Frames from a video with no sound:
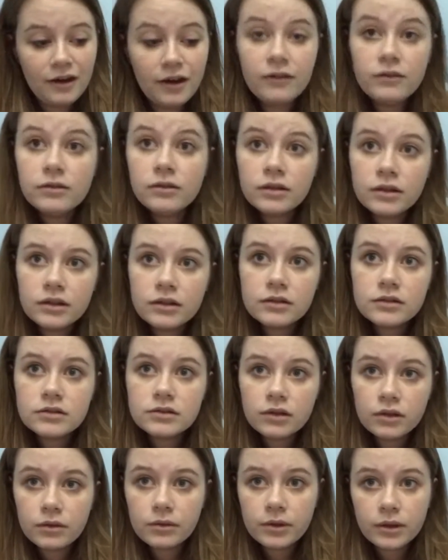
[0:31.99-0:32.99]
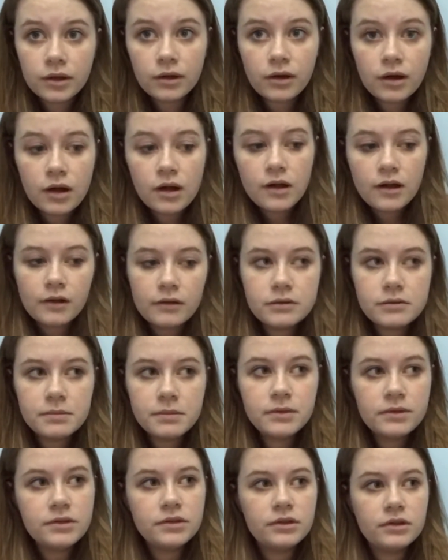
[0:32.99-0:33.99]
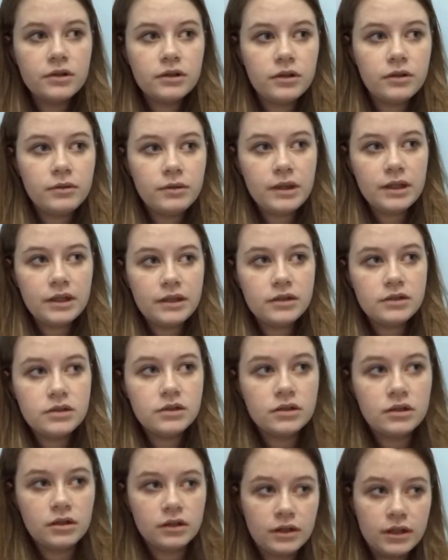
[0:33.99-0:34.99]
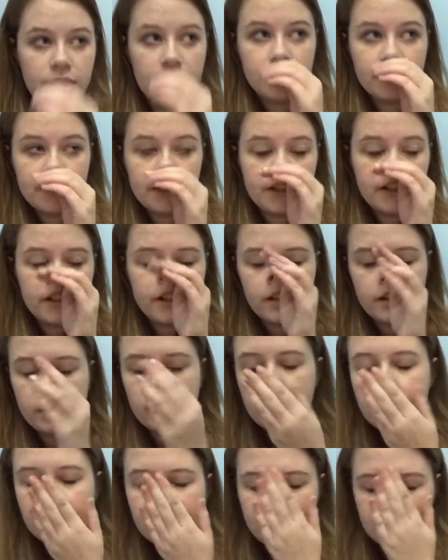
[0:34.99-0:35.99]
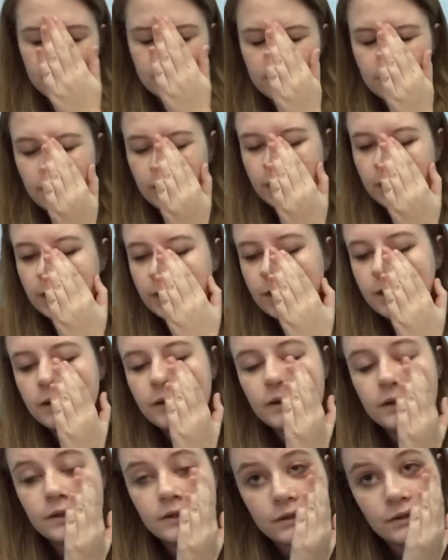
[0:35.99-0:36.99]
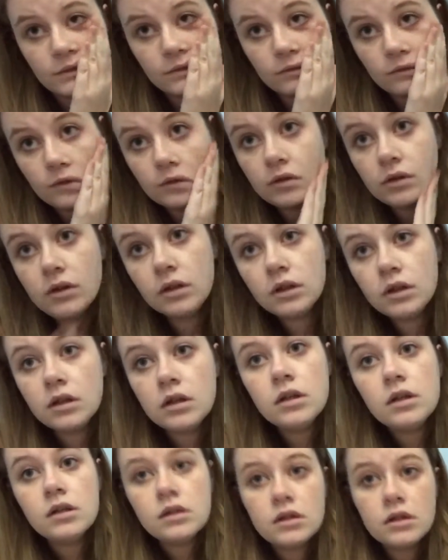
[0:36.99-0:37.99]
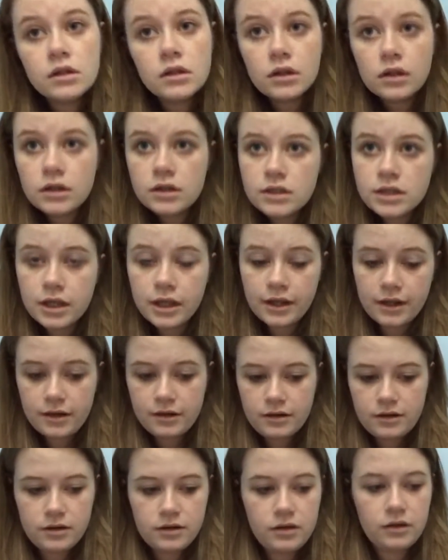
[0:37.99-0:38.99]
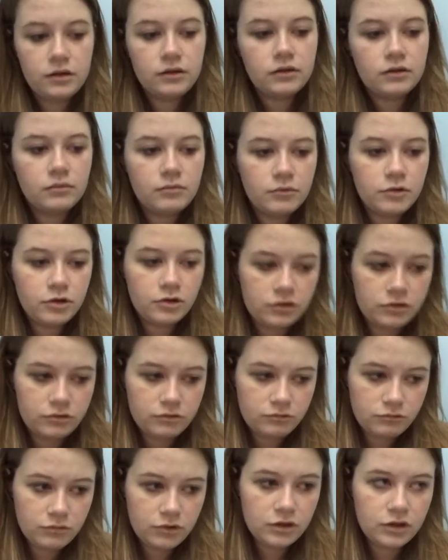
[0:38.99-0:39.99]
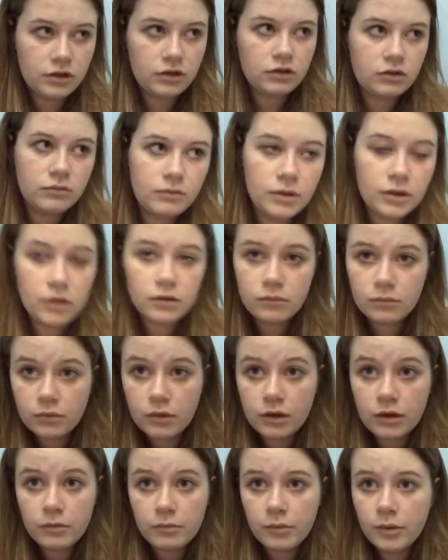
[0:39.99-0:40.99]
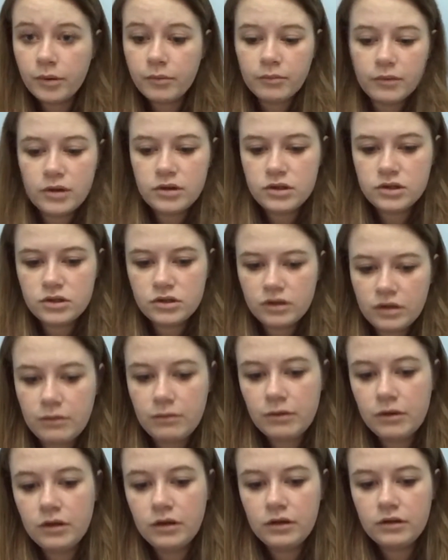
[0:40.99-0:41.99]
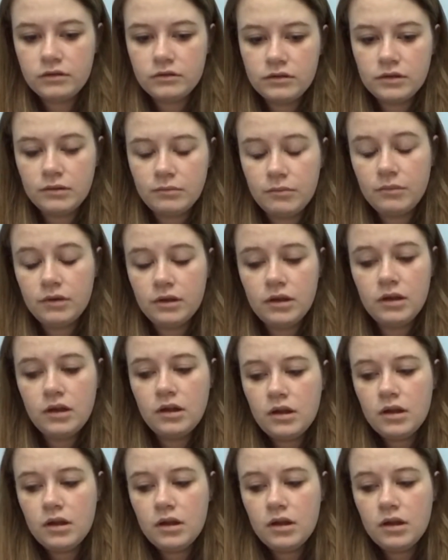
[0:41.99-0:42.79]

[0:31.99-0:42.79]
I will look so ill. I'm supposed to go into college 9 to 10 and then come home and then go back at 1 but I might just skip the 9 to 10 bit.